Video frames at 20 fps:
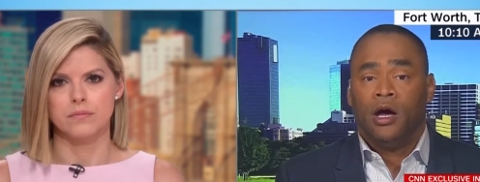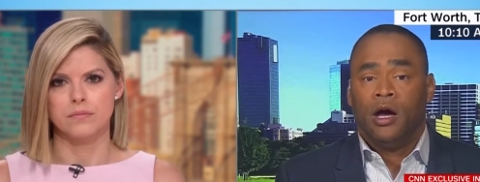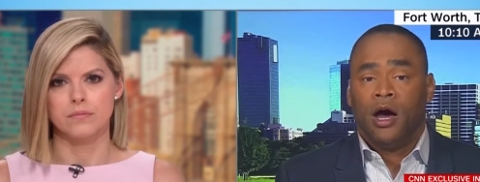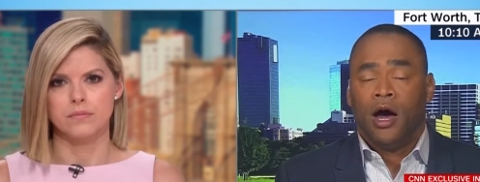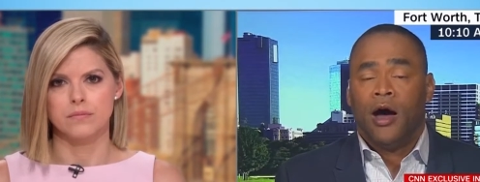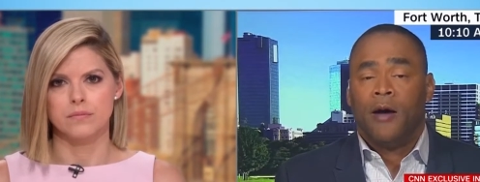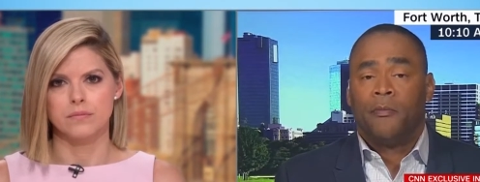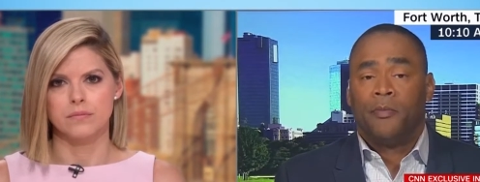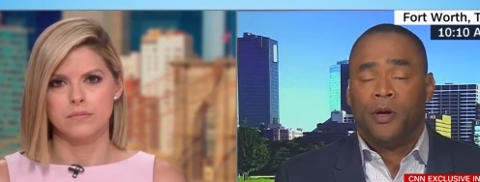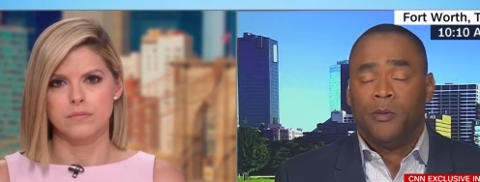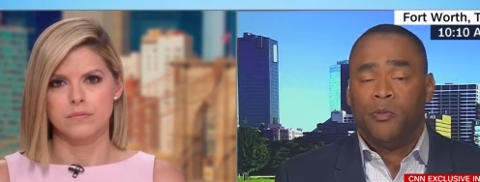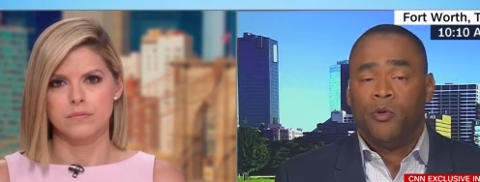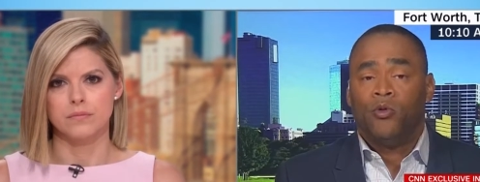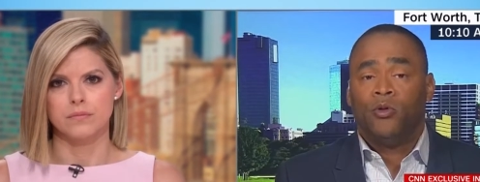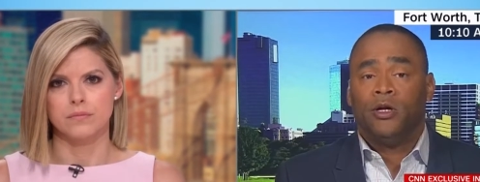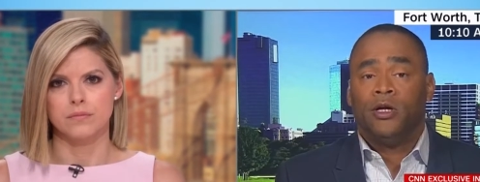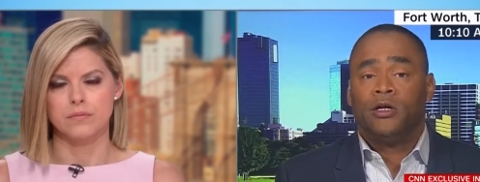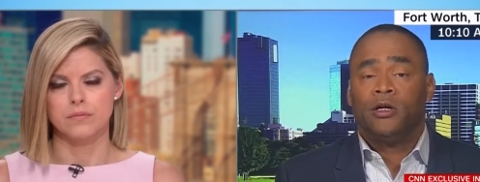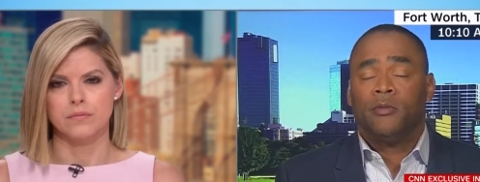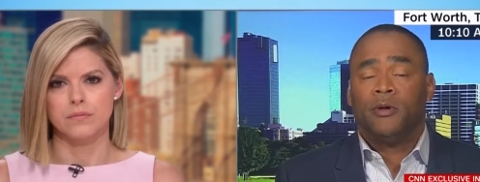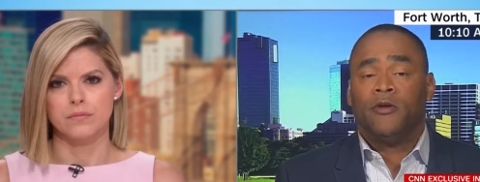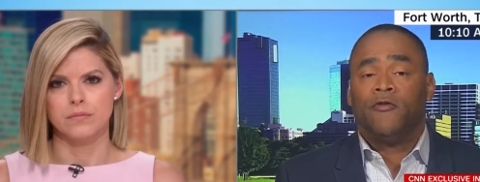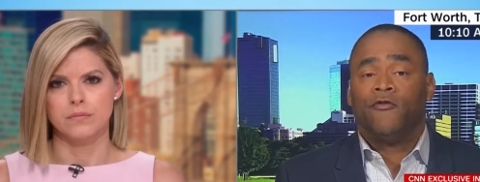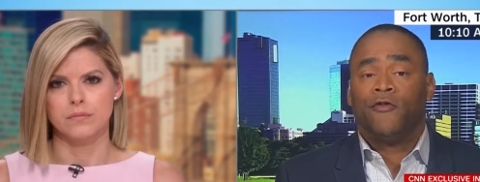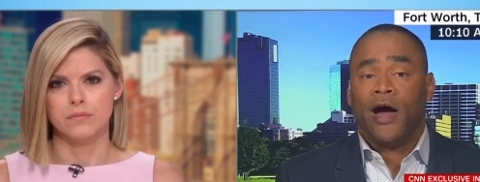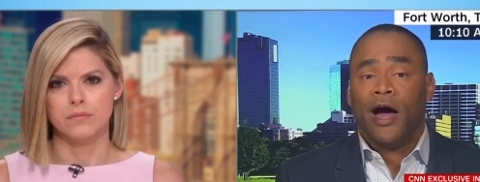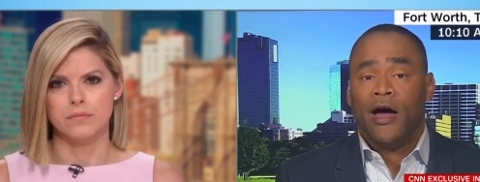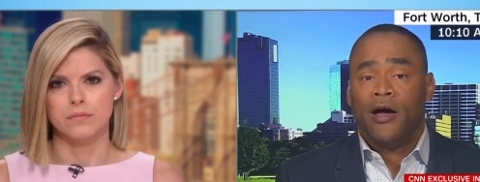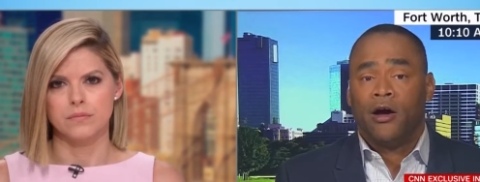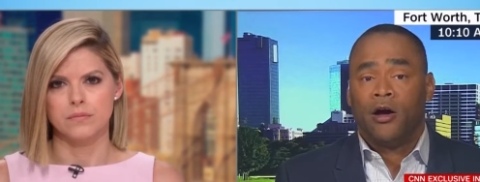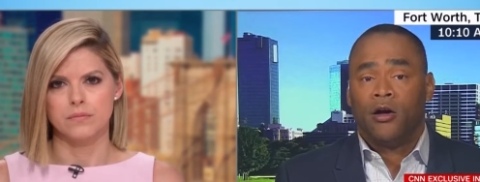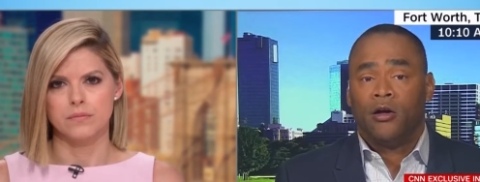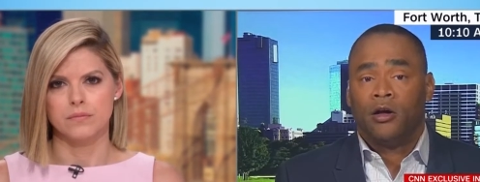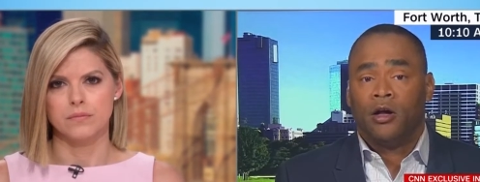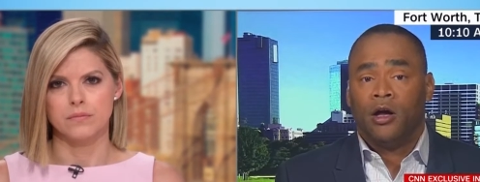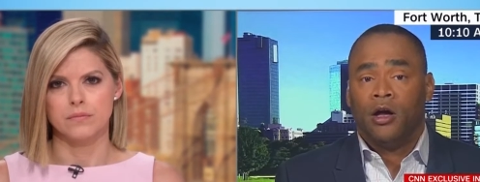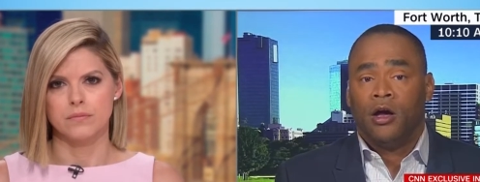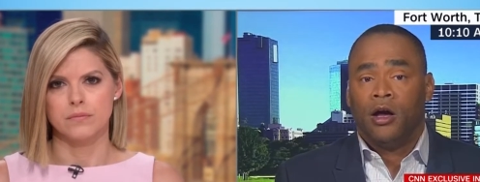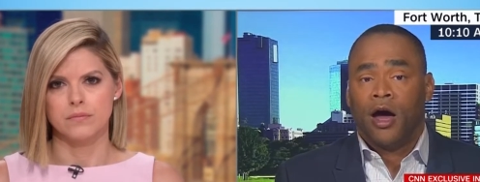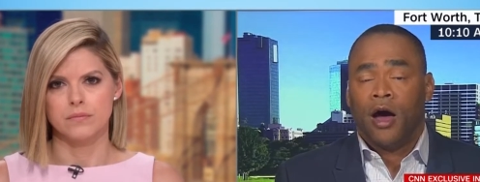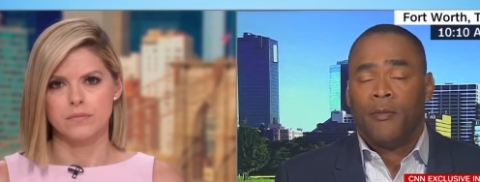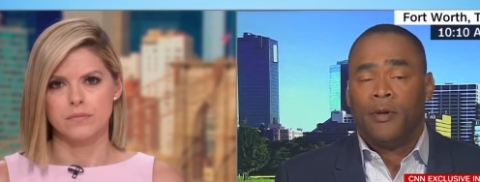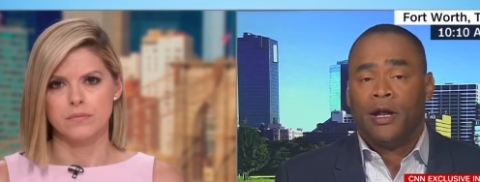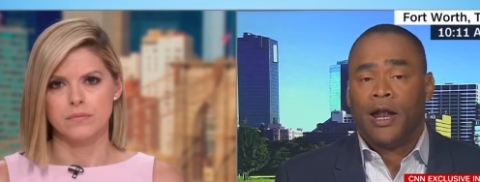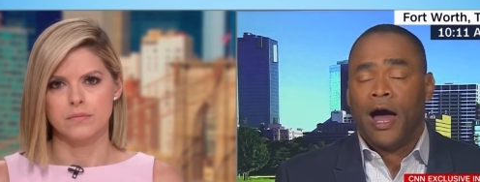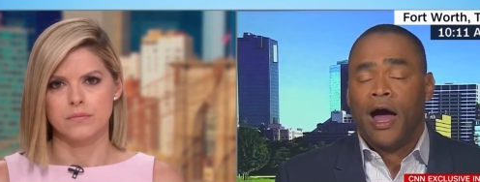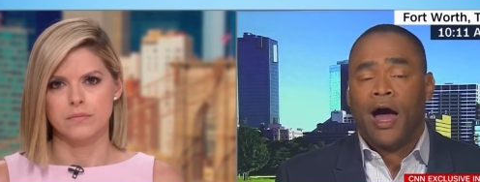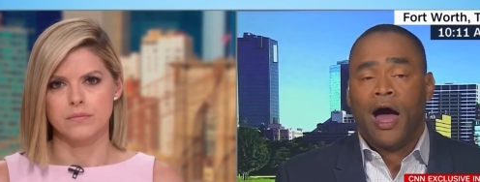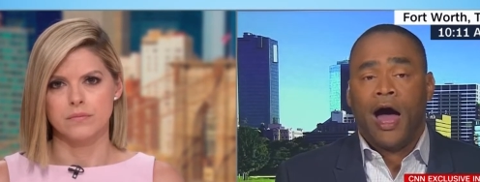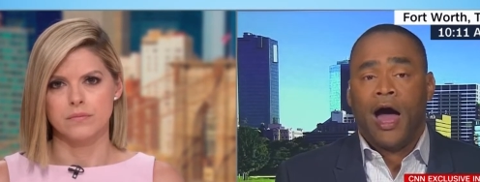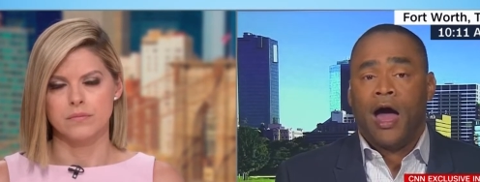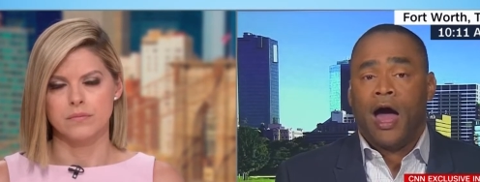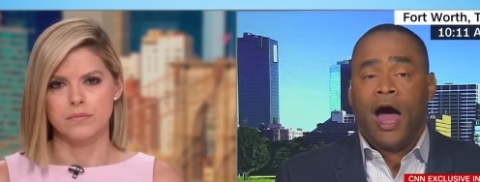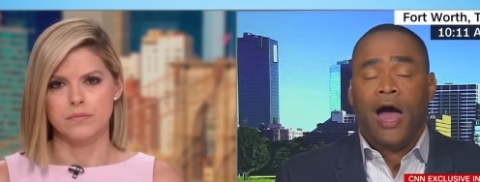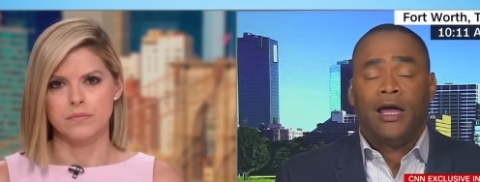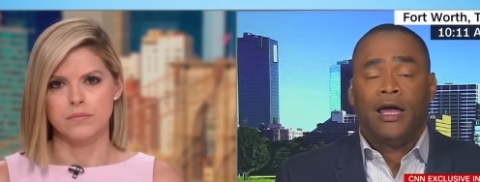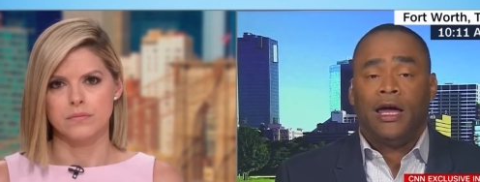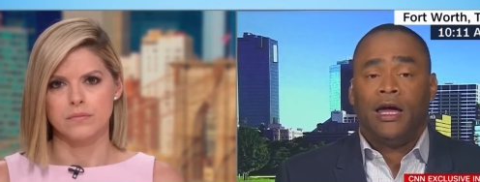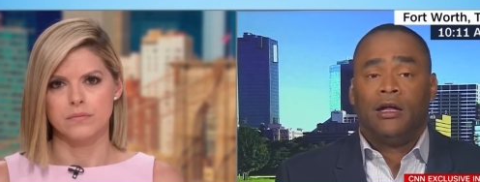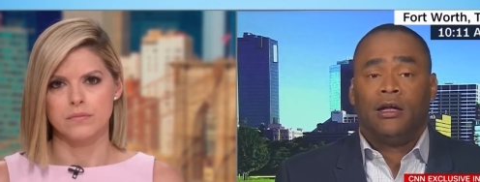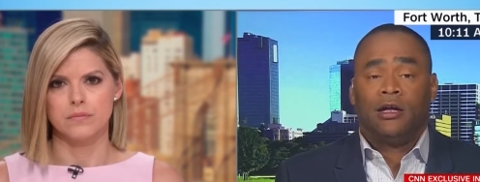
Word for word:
Speaker 1: uh, people need to be fired. I mean, I, I, I, can't